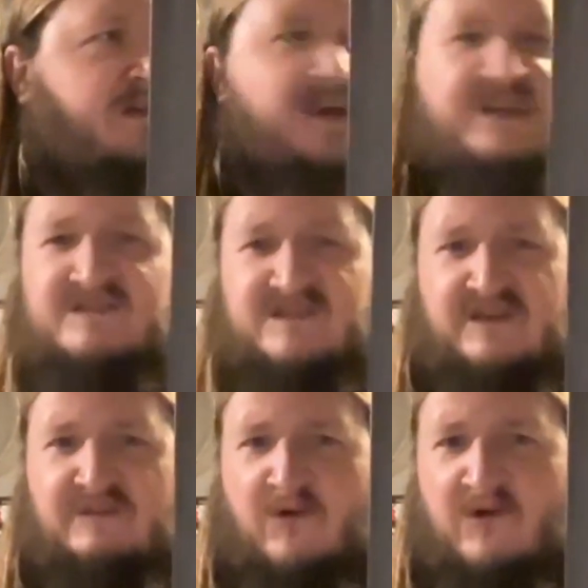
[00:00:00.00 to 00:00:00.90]

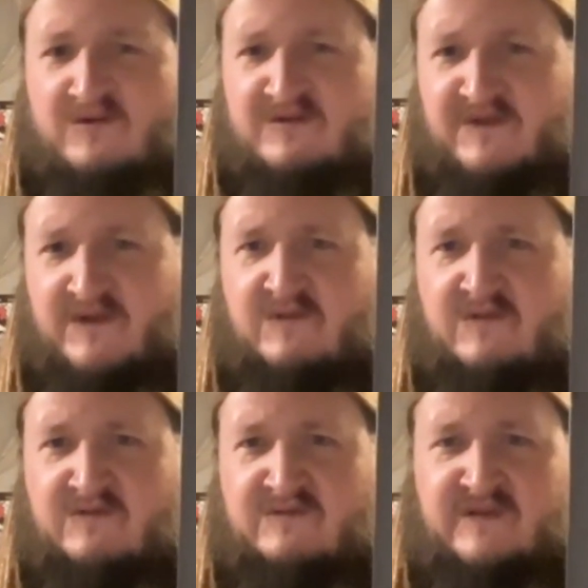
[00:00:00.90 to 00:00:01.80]
AC Wild's
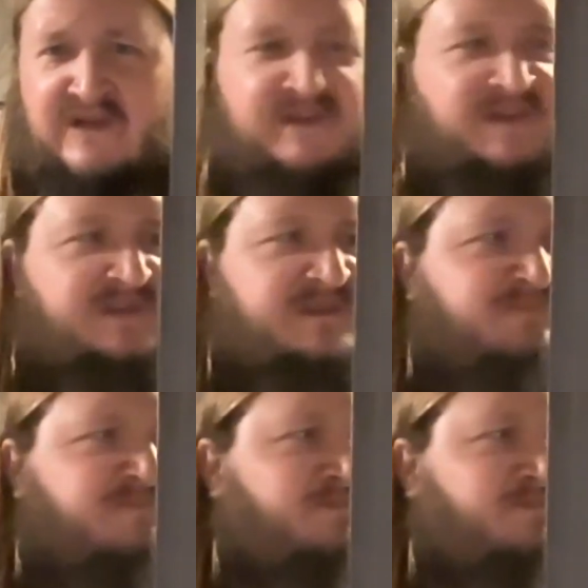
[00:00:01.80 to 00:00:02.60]
vocals and his